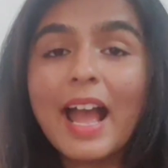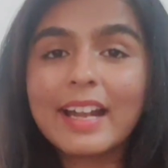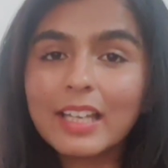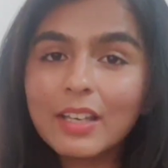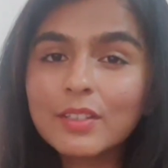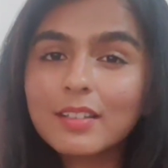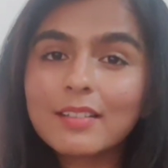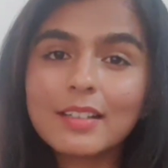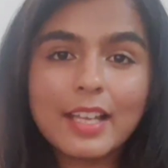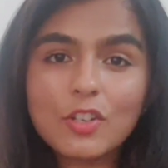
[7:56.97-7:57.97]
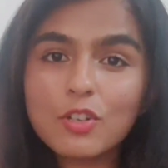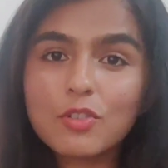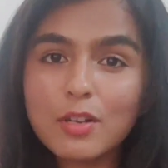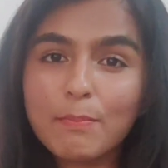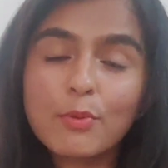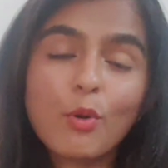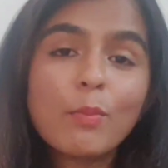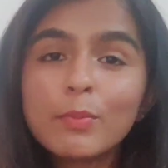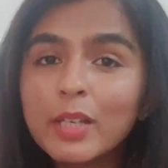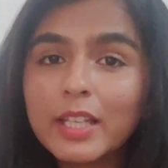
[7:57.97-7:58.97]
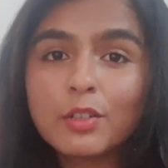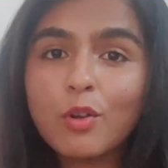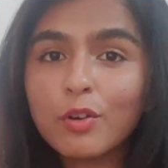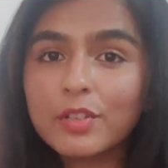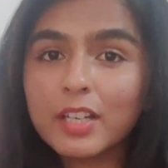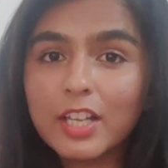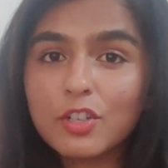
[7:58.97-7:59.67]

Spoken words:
and even the relationship, probably the wrong